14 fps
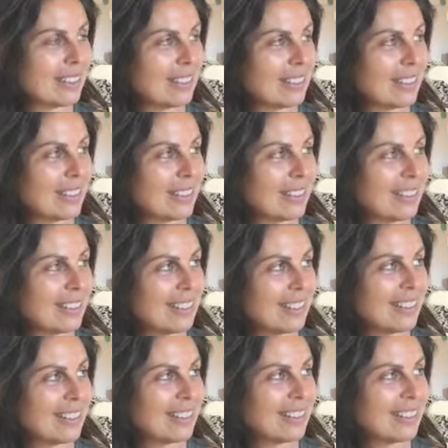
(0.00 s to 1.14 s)

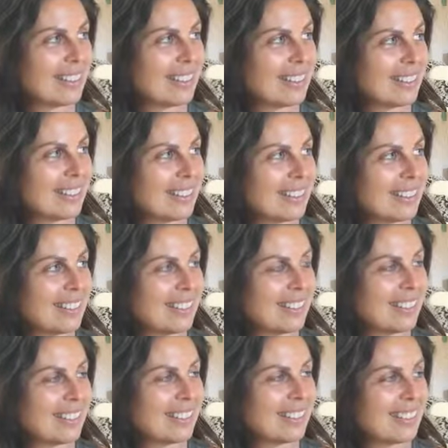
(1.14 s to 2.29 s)

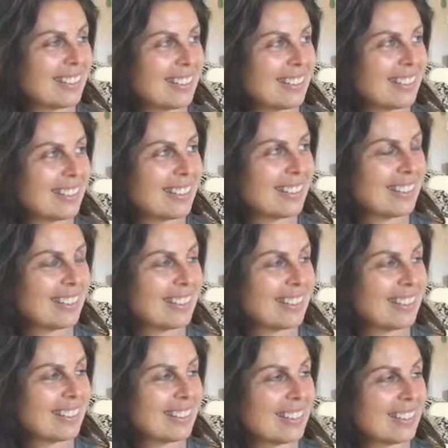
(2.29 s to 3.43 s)

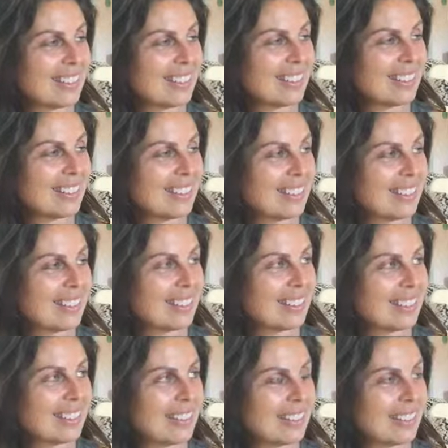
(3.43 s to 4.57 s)

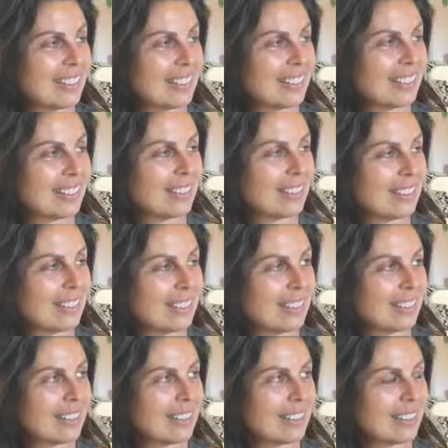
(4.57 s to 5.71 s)

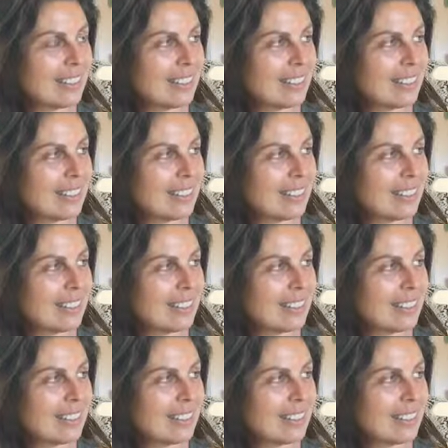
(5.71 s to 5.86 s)
The person shown says nothing.